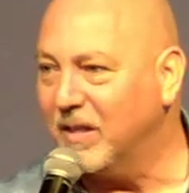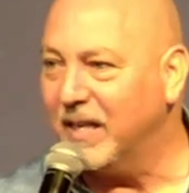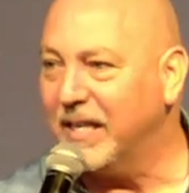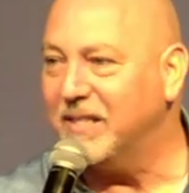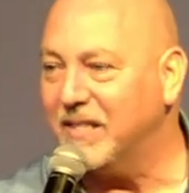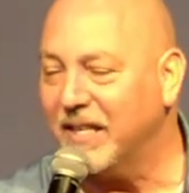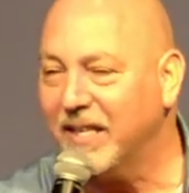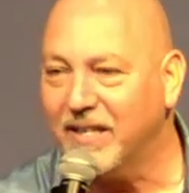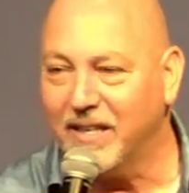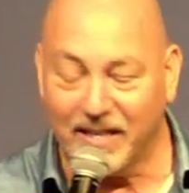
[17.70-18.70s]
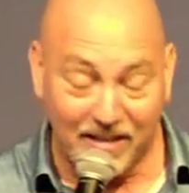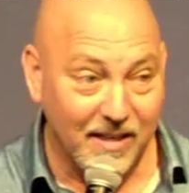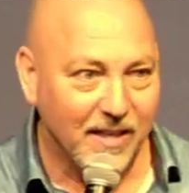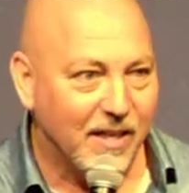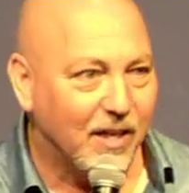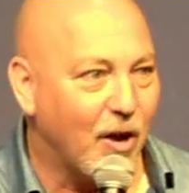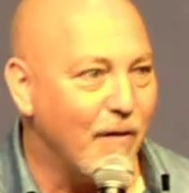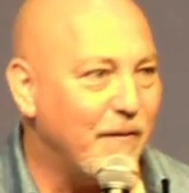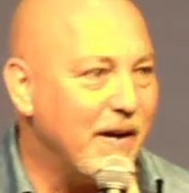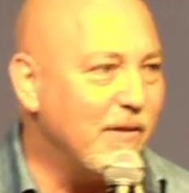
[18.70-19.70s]
the lead singer and
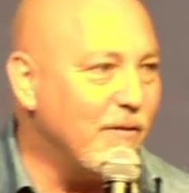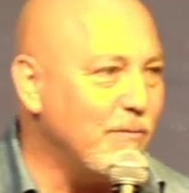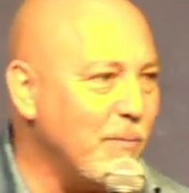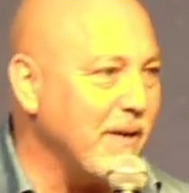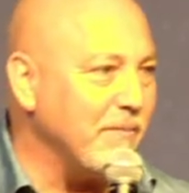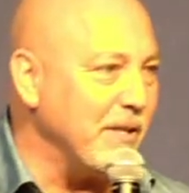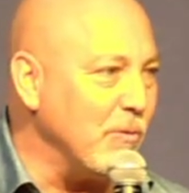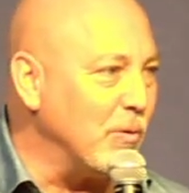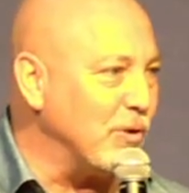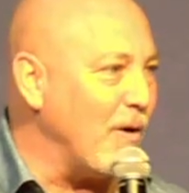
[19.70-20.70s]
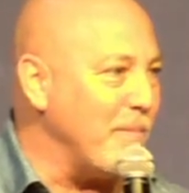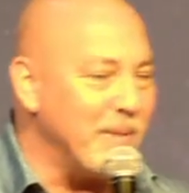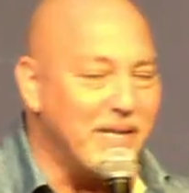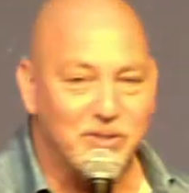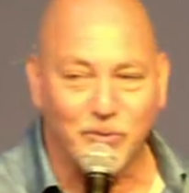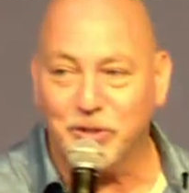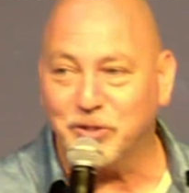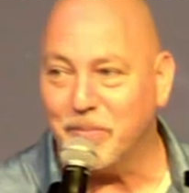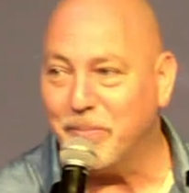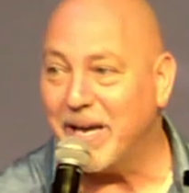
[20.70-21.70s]
co founder of one of the all time biggest
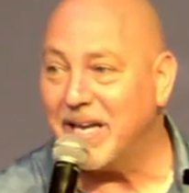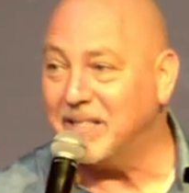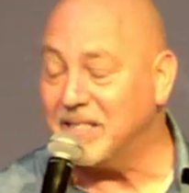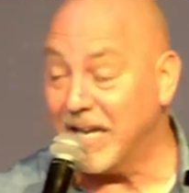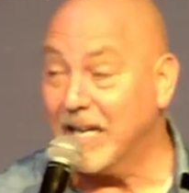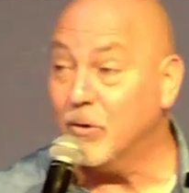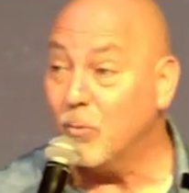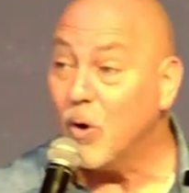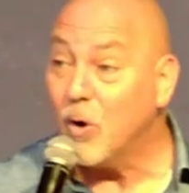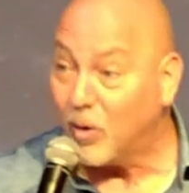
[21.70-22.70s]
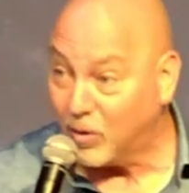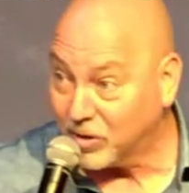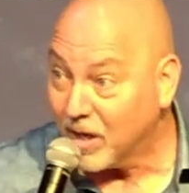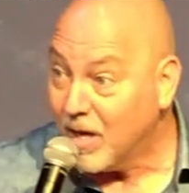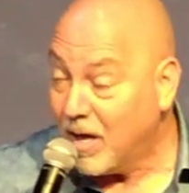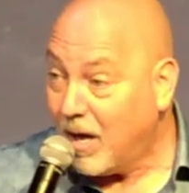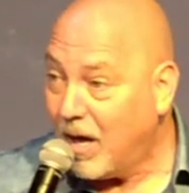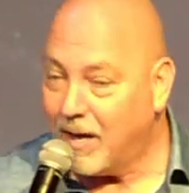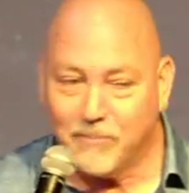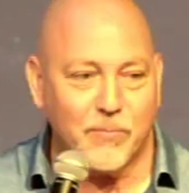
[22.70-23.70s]
Christian bands in the world.
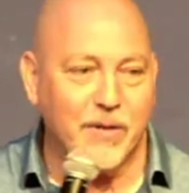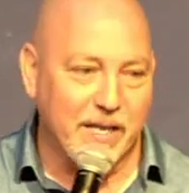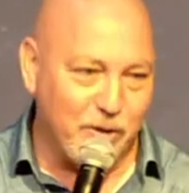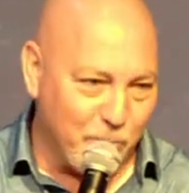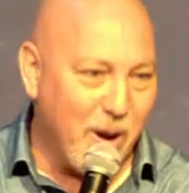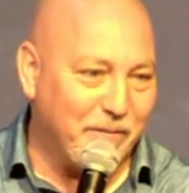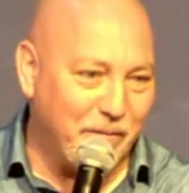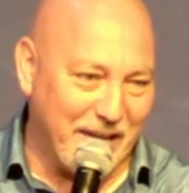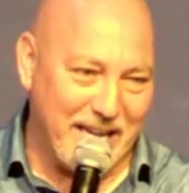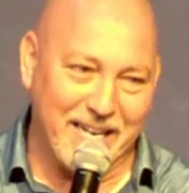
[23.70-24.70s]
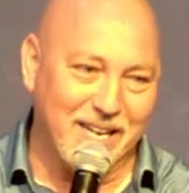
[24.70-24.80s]
Um, thank you, one fan.